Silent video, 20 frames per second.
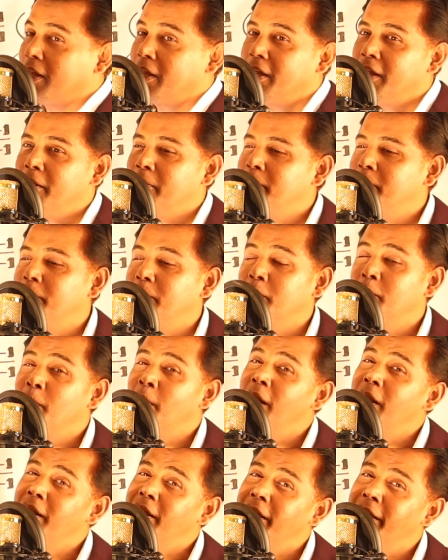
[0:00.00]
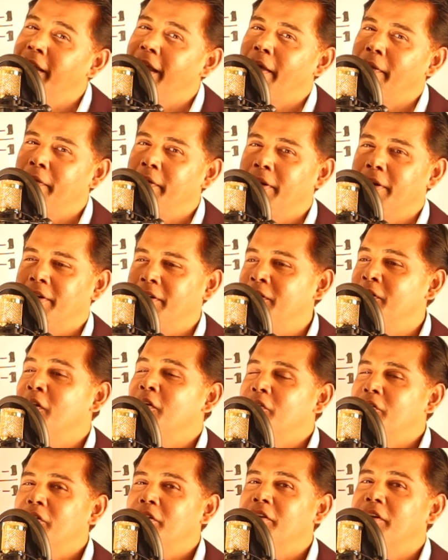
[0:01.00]
if only gathered,
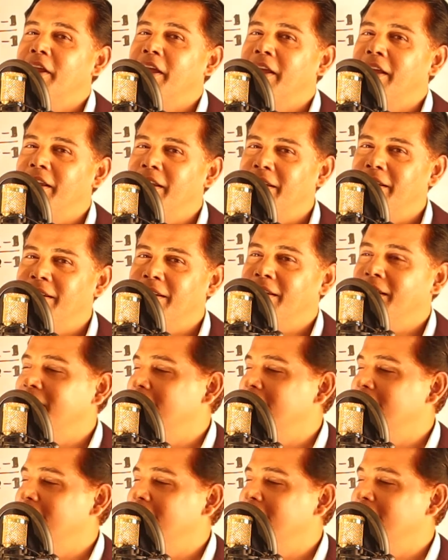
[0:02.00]
not taken,